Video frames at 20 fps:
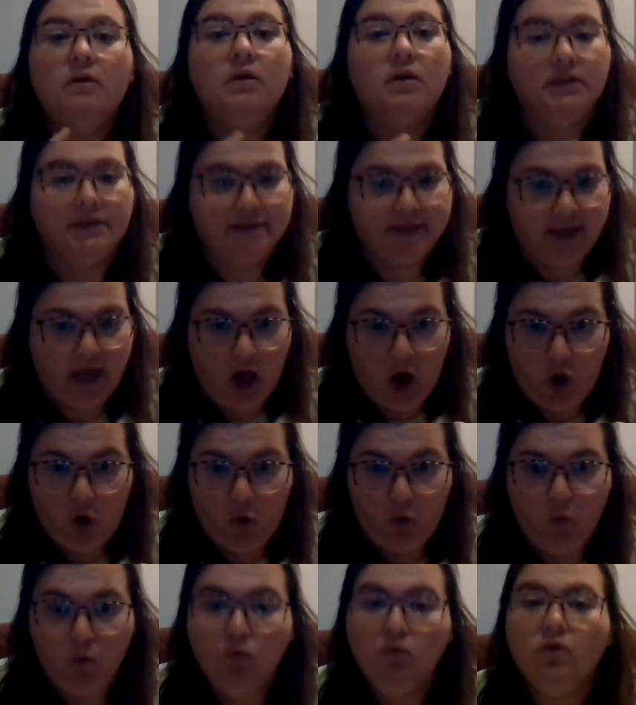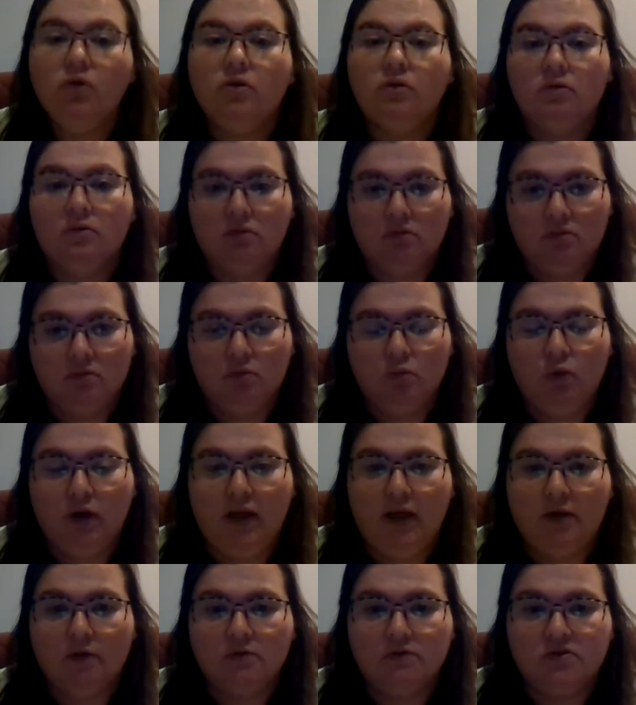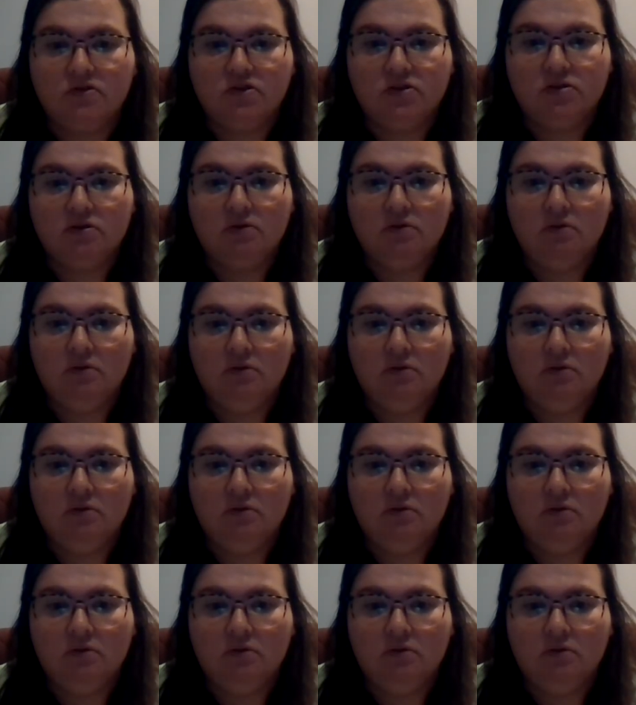It's cold. What else?